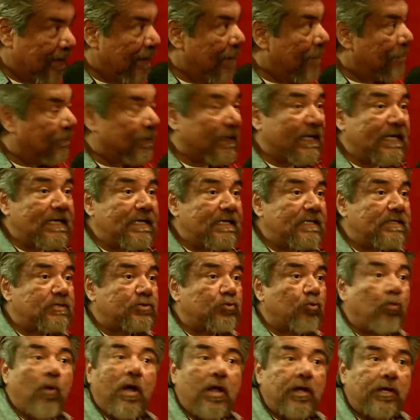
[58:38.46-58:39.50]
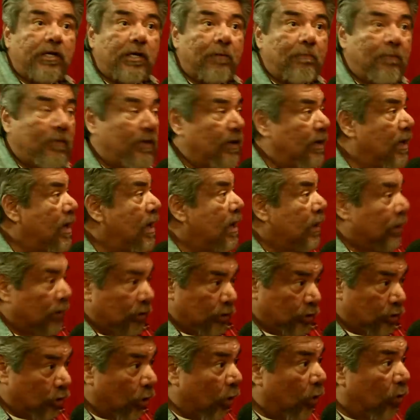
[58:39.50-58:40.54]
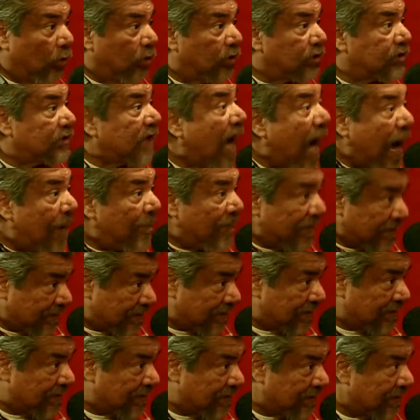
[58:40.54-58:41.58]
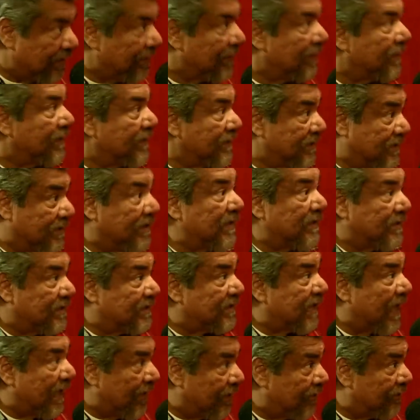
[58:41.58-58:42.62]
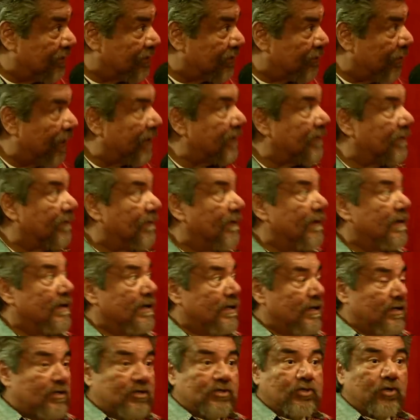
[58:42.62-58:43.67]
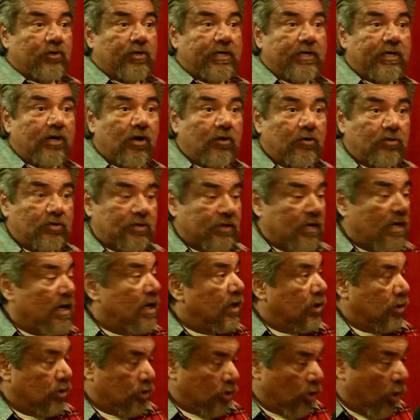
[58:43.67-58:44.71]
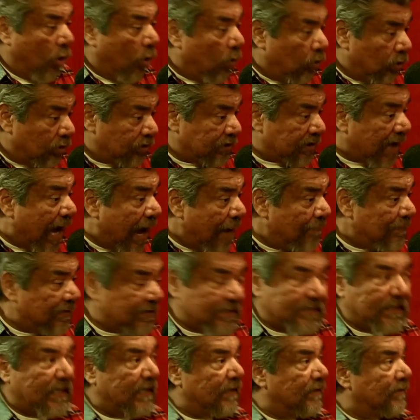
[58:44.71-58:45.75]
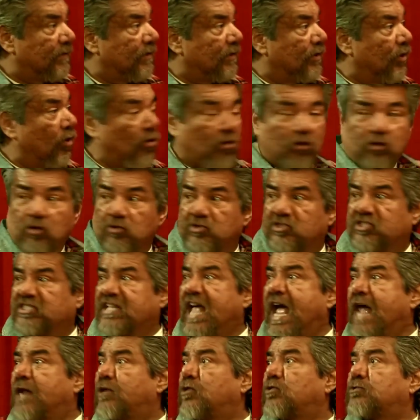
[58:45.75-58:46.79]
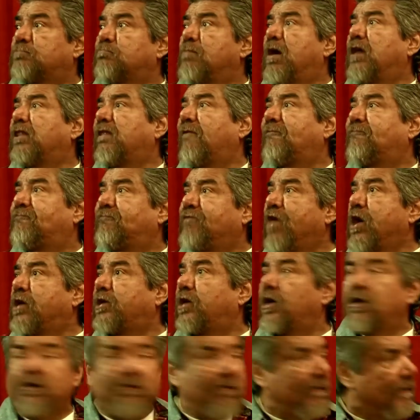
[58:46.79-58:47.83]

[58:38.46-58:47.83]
Please welcome Lowell Thomas. It's Sanders, right? So he goes, Lowell Thomas. And Lowell goes, Sanders, motherfucker.